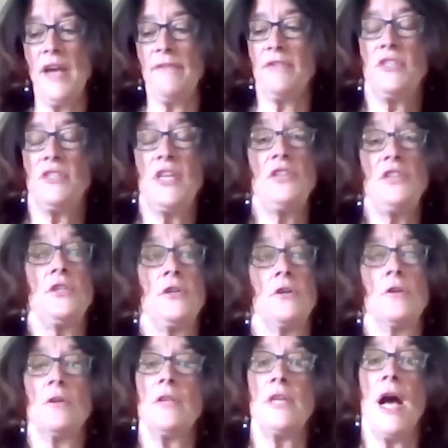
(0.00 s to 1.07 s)
have a session
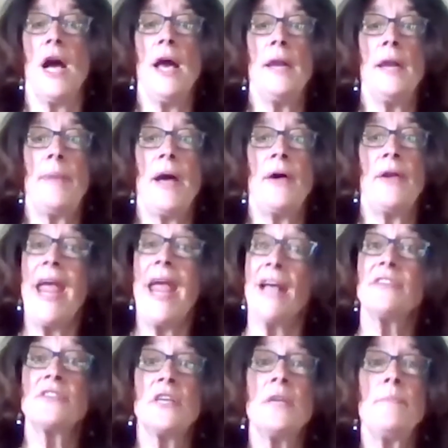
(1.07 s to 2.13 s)
early on about
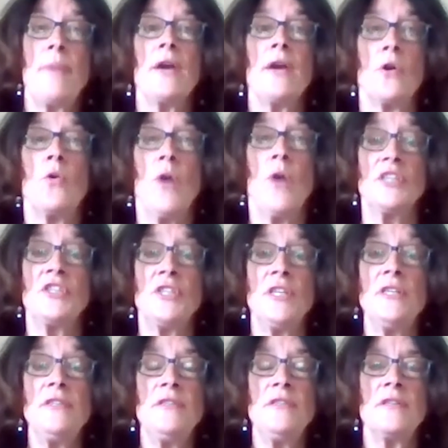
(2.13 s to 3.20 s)
asking better
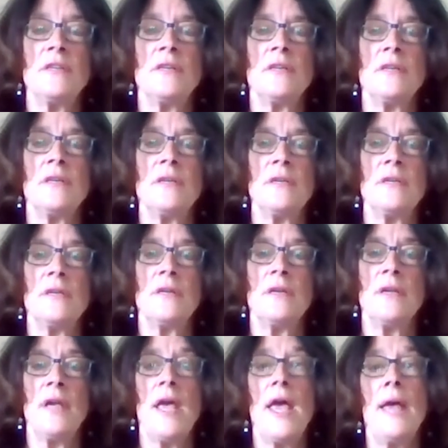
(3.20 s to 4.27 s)
questions
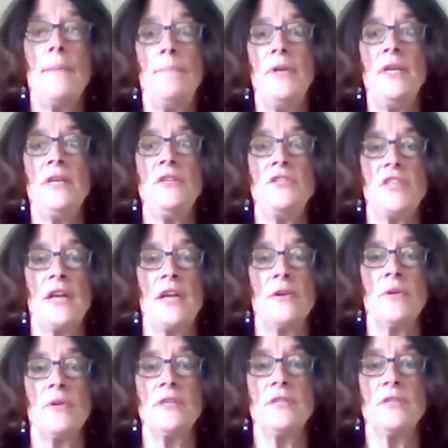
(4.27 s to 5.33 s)
and being
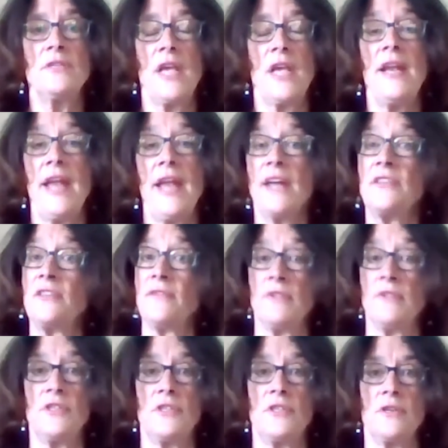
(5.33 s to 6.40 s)
generous and active
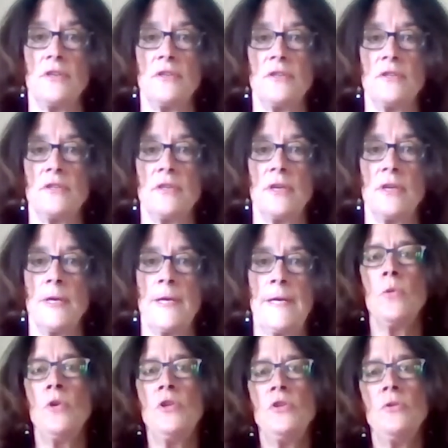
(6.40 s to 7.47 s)
listeners.
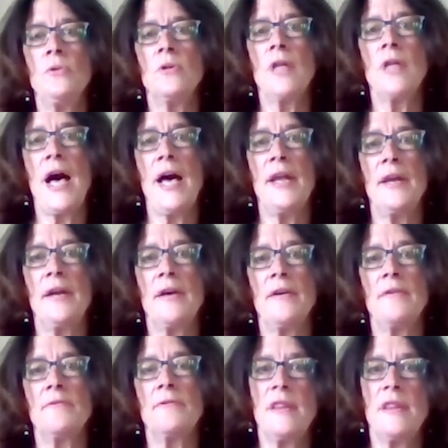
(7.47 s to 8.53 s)
We do a lot
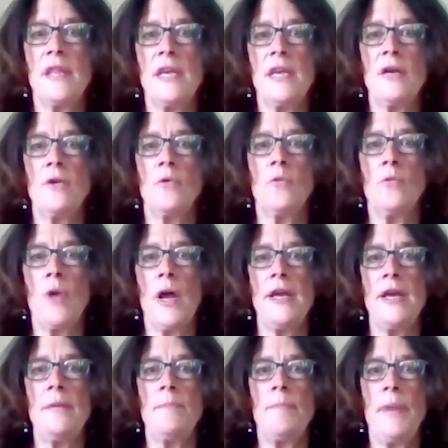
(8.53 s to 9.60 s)
of think,
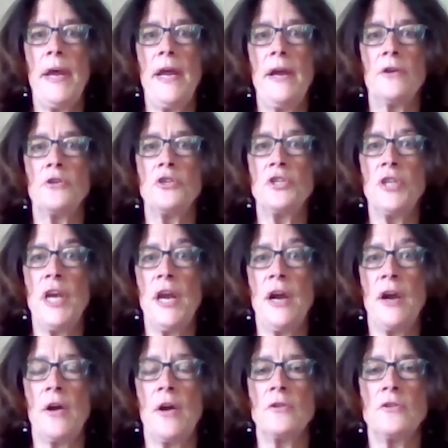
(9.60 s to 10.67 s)
write, pair,
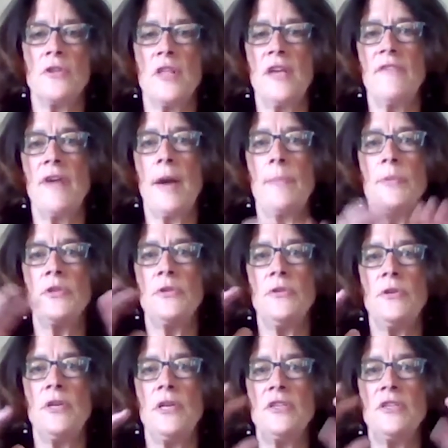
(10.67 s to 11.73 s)
share. So they have
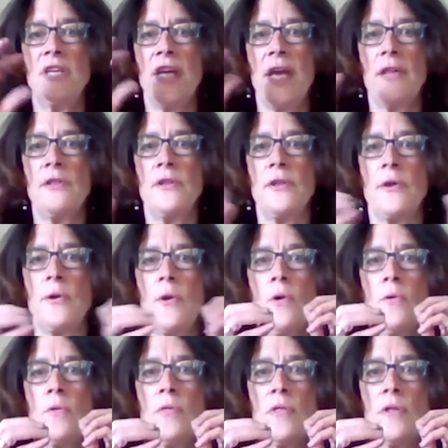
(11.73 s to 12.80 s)
opportunities to gather their
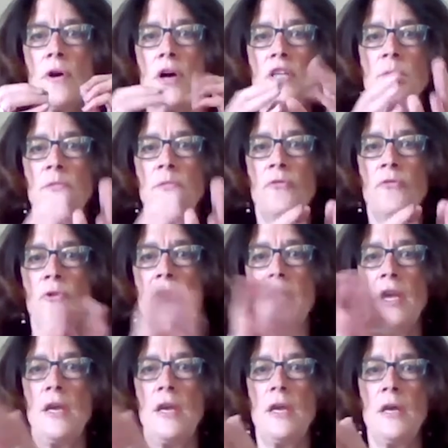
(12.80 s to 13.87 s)
own thoughts before
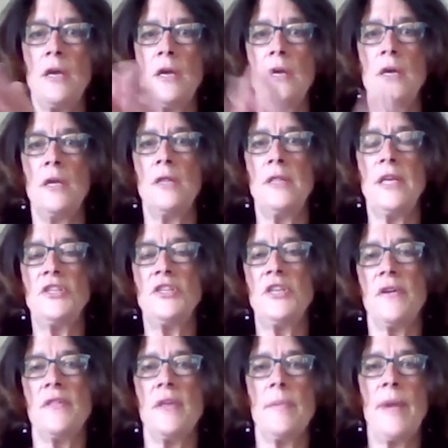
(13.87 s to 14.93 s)
they they
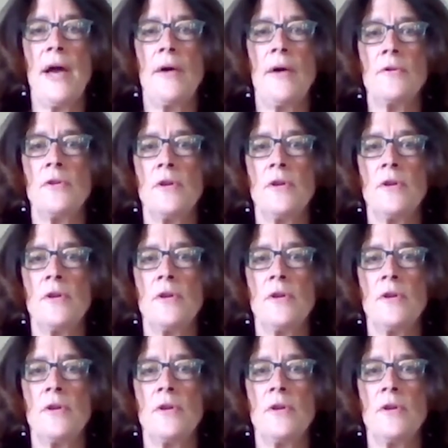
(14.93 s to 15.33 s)
share them out.